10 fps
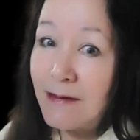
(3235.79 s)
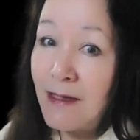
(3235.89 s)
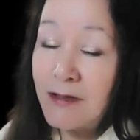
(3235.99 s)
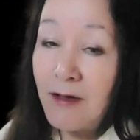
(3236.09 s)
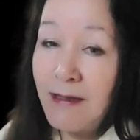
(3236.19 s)

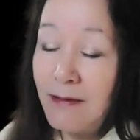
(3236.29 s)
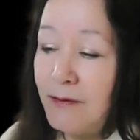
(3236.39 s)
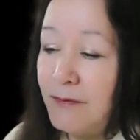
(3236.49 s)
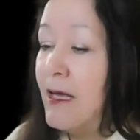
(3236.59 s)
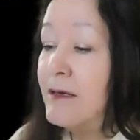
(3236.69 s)
That's all he
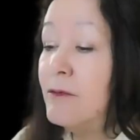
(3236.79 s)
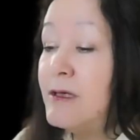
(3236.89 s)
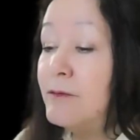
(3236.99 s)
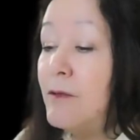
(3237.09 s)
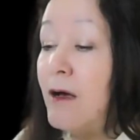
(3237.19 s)
knew. It
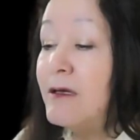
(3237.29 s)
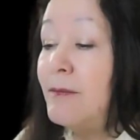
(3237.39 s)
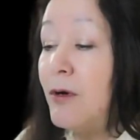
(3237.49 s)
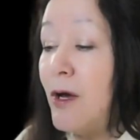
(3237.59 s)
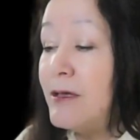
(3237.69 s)
was while the
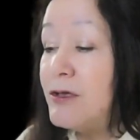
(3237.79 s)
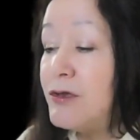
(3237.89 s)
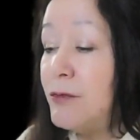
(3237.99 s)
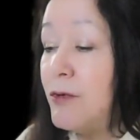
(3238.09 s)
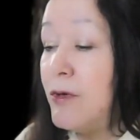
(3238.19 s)

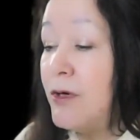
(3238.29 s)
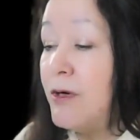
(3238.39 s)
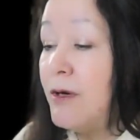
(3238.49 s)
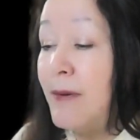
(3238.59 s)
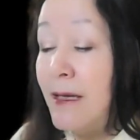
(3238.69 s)
brothers
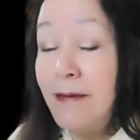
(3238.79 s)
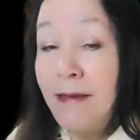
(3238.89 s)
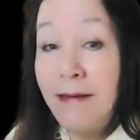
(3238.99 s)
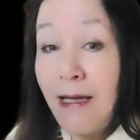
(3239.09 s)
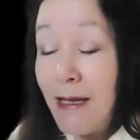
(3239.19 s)
were being
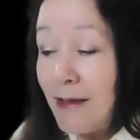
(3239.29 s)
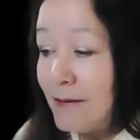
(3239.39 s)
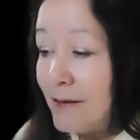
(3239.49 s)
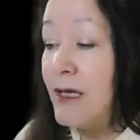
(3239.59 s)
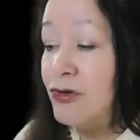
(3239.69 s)

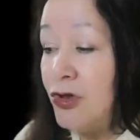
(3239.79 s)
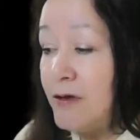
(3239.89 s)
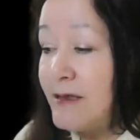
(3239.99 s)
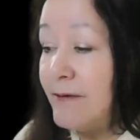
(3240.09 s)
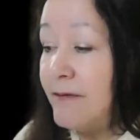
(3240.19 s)
detained that
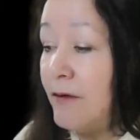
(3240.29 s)
Joseph